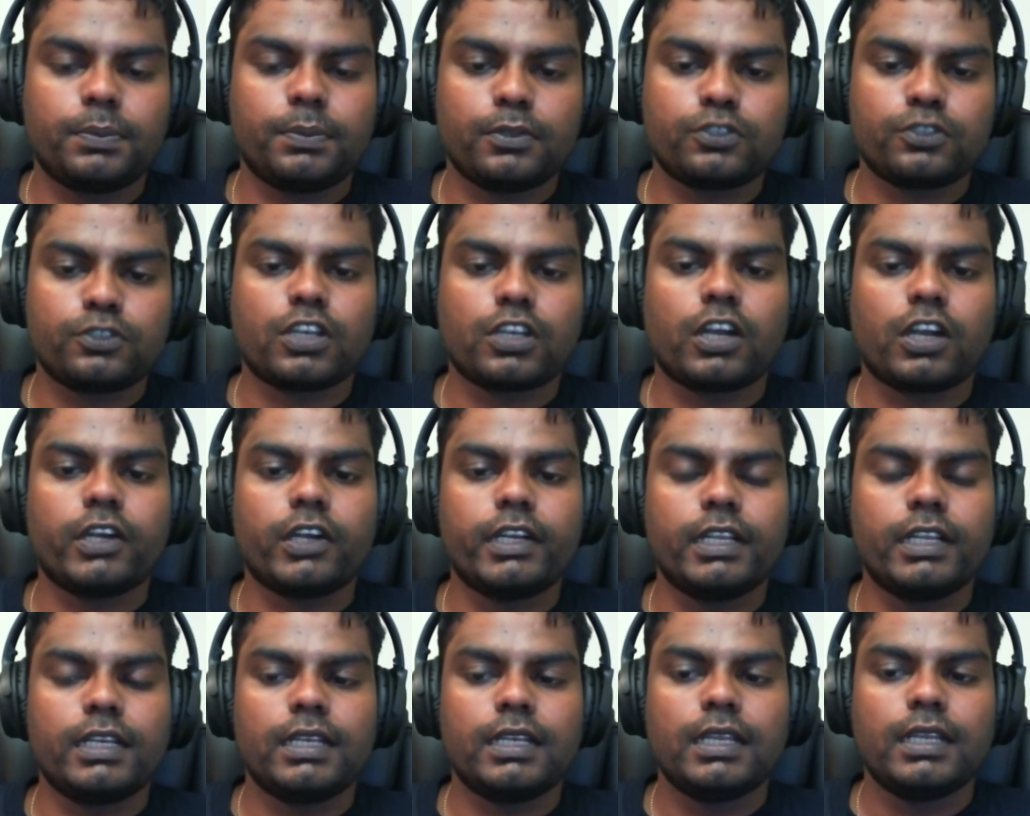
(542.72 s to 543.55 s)

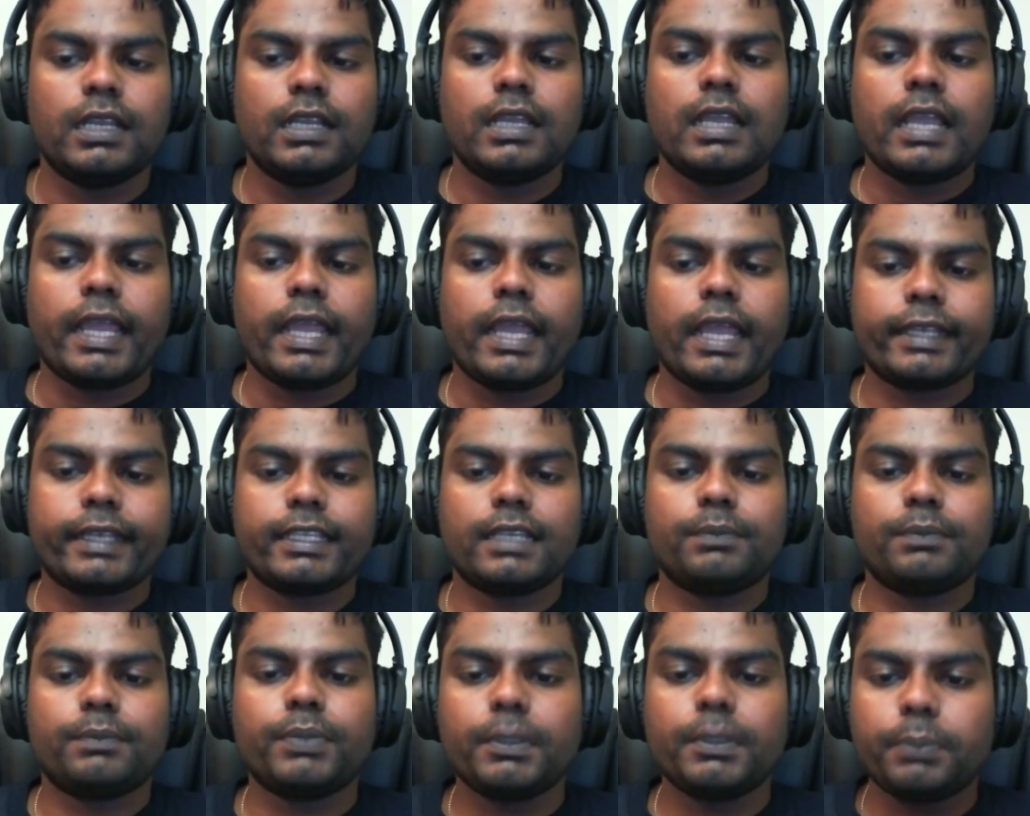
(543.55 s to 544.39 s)
started and
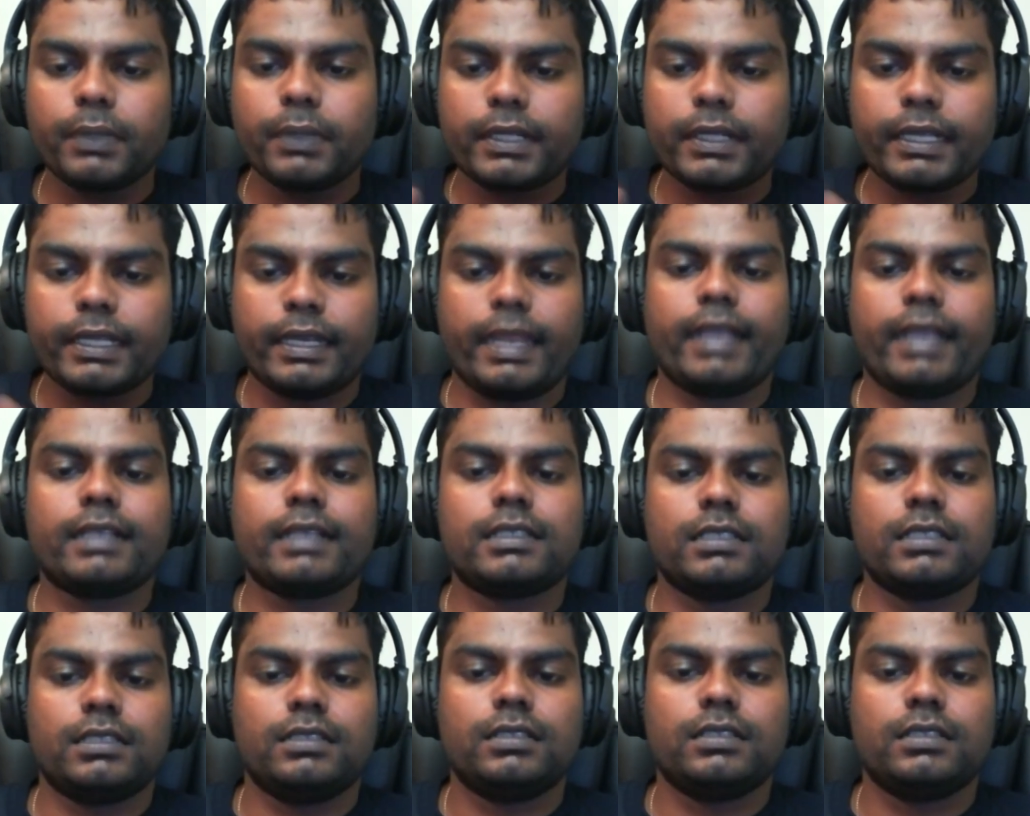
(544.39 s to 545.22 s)
get people connected.